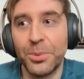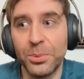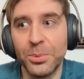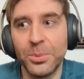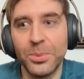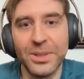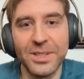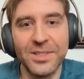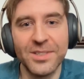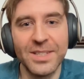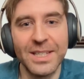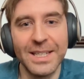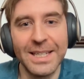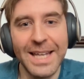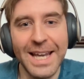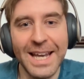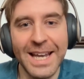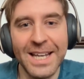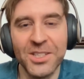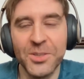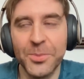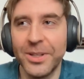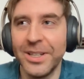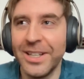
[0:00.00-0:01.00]
they'll probably say
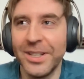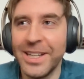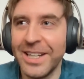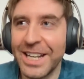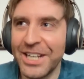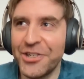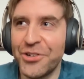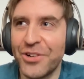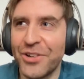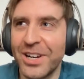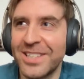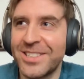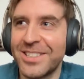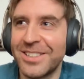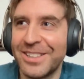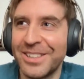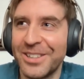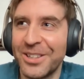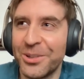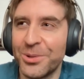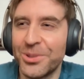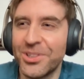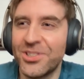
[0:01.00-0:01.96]
yes. But interestingly,